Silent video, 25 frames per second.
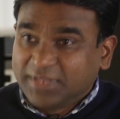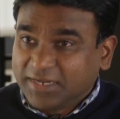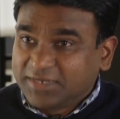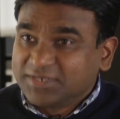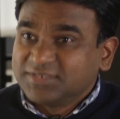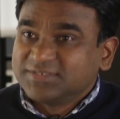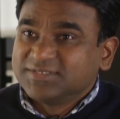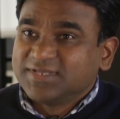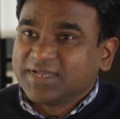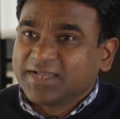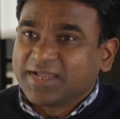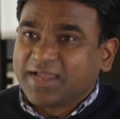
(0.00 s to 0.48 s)

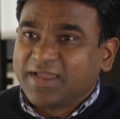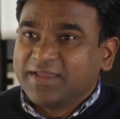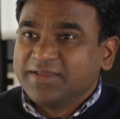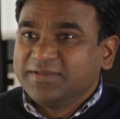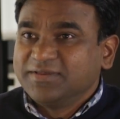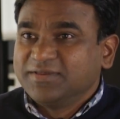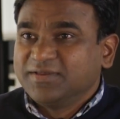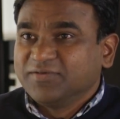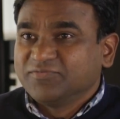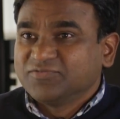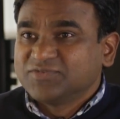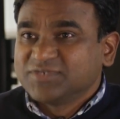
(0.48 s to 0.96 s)
That is the
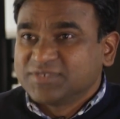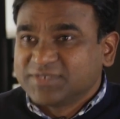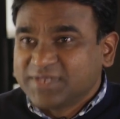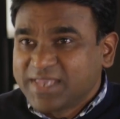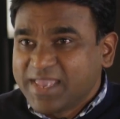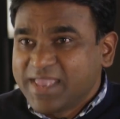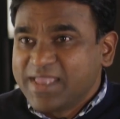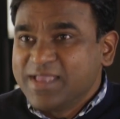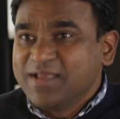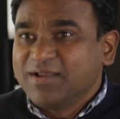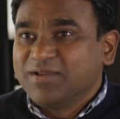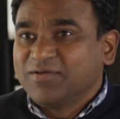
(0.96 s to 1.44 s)
kind of
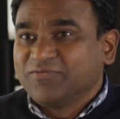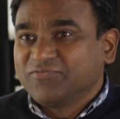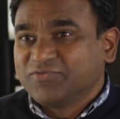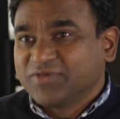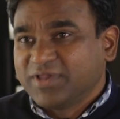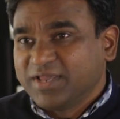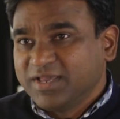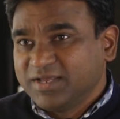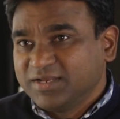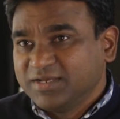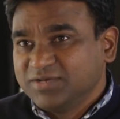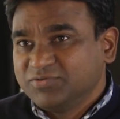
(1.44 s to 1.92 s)
scale
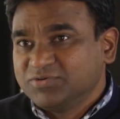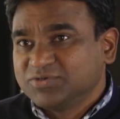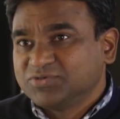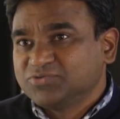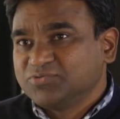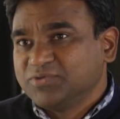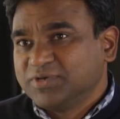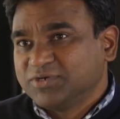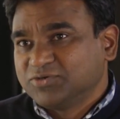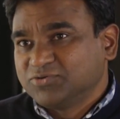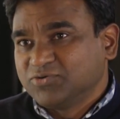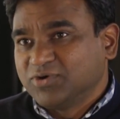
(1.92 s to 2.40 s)
of
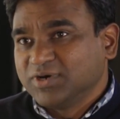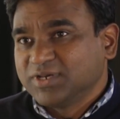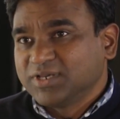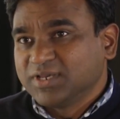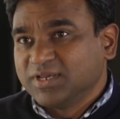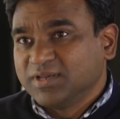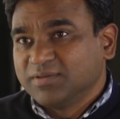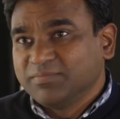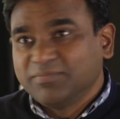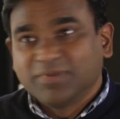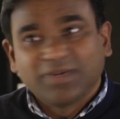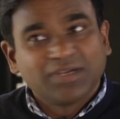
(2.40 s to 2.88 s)
caregivers we're
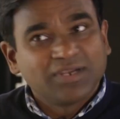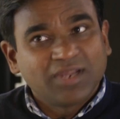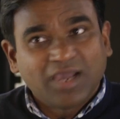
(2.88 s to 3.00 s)
talking,